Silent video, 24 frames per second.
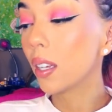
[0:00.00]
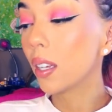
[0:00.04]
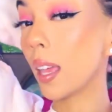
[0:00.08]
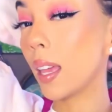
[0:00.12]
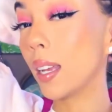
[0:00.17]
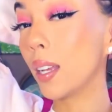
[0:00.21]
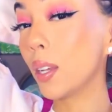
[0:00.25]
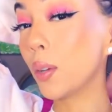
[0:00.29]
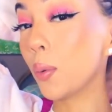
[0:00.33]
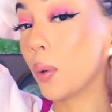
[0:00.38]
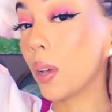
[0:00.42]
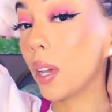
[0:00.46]

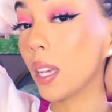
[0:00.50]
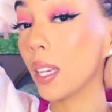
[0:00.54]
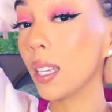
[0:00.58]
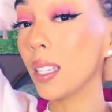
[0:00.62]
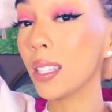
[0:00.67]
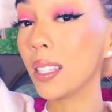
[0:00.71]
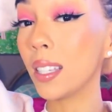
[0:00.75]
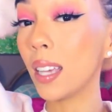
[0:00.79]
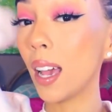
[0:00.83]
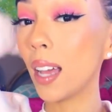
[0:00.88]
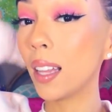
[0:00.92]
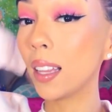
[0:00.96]

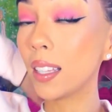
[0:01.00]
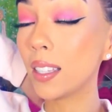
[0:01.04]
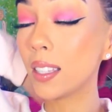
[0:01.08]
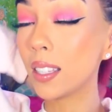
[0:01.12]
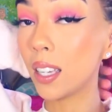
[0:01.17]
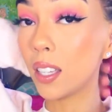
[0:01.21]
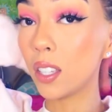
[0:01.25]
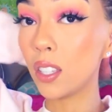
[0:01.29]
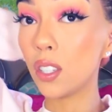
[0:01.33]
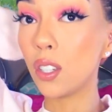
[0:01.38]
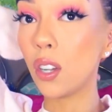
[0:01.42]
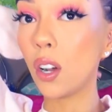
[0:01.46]
Anyways, yeah, let's
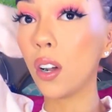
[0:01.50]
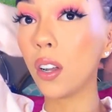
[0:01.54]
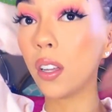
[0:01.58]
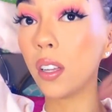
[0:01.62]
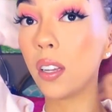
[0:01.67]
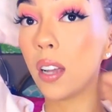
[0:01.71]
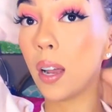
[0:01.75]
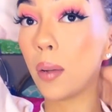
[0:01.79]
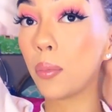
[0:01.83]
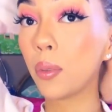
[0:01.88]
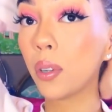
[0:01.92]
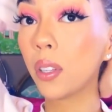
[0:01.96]
get
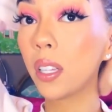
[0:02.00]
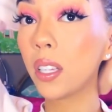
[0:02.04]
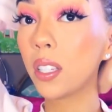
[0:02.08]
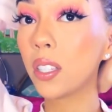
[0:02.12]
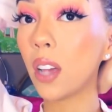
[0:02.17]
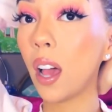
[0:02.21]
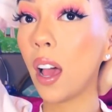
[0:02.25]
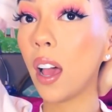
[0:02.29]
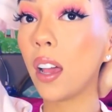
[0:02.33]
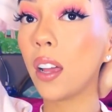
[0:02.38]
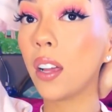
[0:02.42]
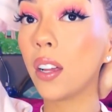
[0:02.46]
started. I'm really
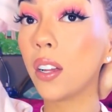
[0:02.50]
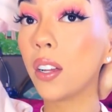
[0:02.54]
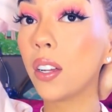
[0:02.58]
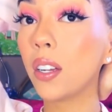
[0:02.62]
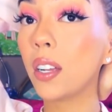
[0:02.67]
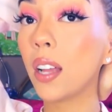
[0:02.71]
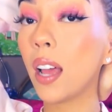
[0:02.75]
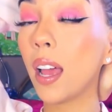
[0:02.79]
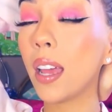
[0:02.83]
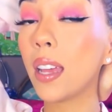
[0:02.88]
tired.